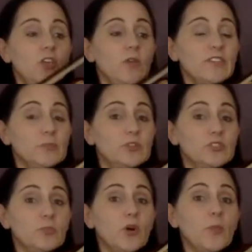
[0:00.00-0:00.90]
you have to put
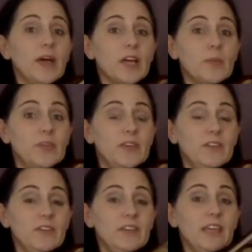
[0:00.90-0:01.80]
your bow back up
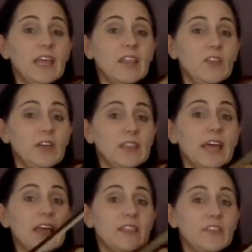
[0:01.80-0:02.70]
here and look at
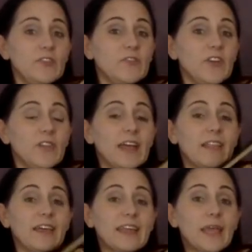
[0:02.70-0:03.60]
that, you're very
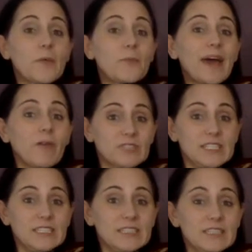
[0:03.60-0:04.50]
likely going to get
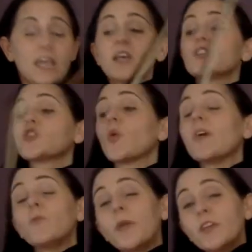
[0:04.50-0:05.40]
bouncies. So
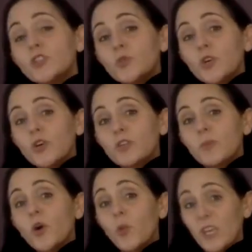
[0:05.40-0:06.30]
if we can do a hook
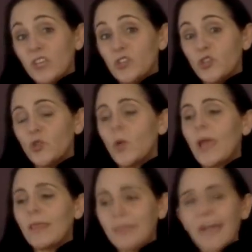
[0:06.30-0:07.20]
bow, we do,
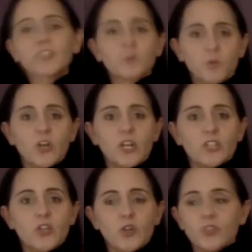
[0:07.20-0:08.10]
and that's what we're going
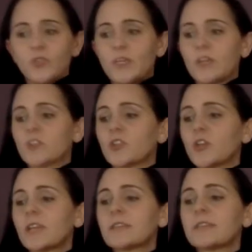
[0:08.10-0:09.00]
to do here. So
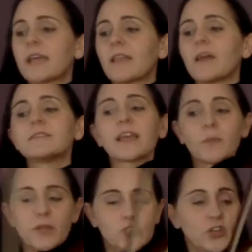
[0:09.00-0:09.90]
look at the second line,
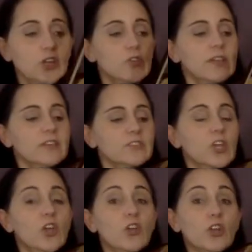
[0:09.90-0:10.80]
second measure. You're going to do this.
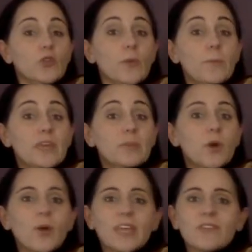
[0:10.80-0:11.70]
You're going to do a big
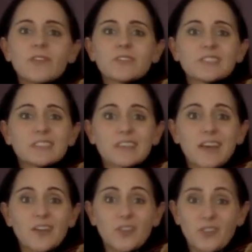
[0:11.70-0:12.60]
bow, even though it's a
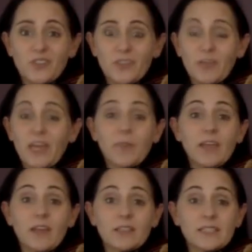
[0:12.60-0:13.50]
staccato note. We got to
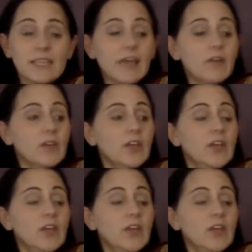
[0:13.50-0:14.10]
make it not stick out.